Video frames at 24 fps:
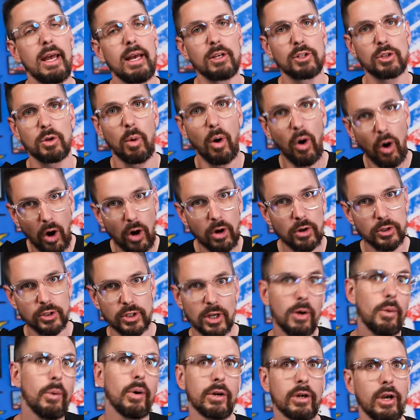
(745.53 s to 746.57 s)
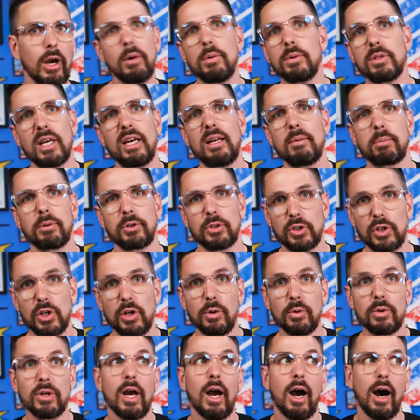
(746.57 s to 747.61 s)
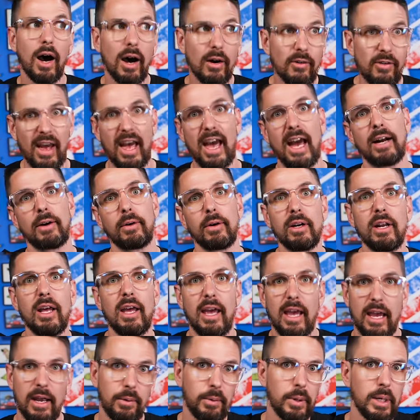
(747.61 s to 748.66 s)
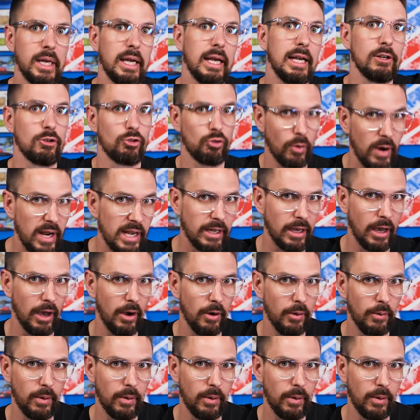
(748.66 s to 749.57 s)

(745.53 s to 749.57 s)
so also goes in pursuit of Hagrid, Harry, and Draco.